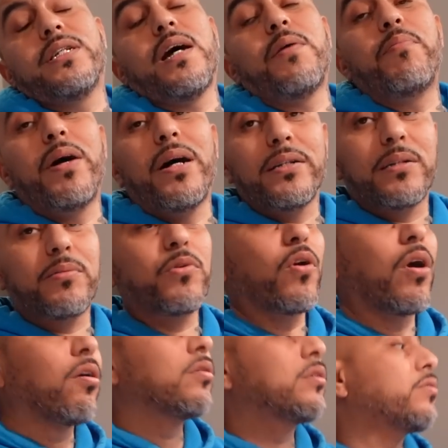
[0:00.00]
I bought some
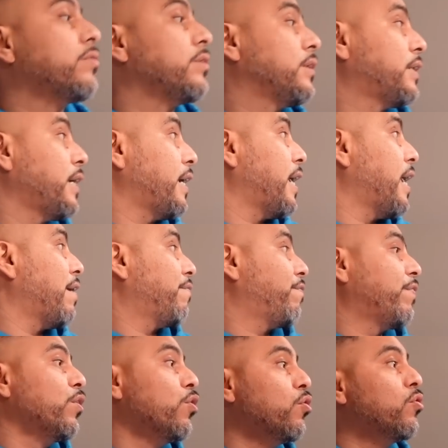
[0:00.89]
groceries. They
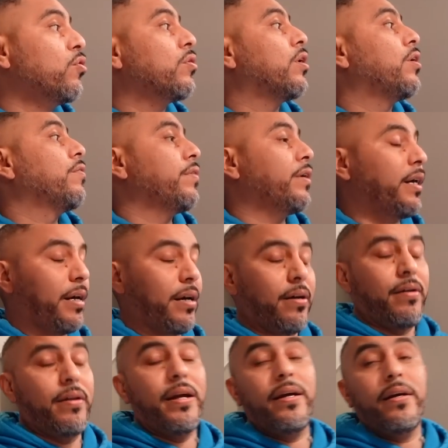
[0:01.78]
got food over
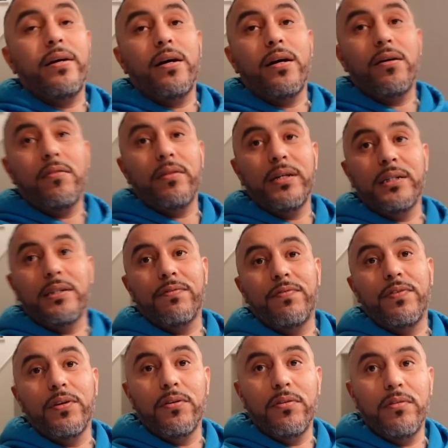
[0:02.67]
there. They can go and eat some
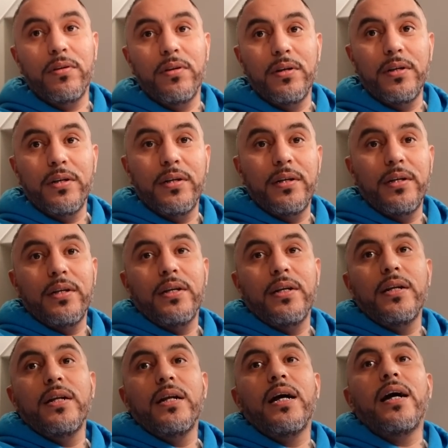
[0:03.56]
food.
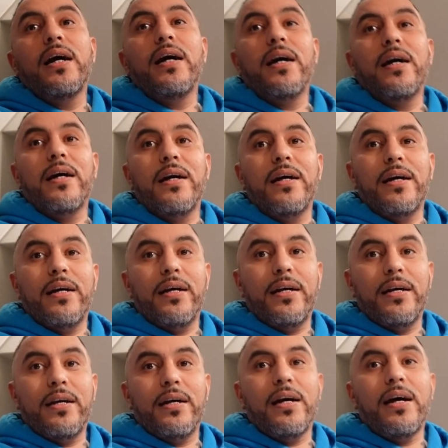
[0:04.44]
I'll sit out.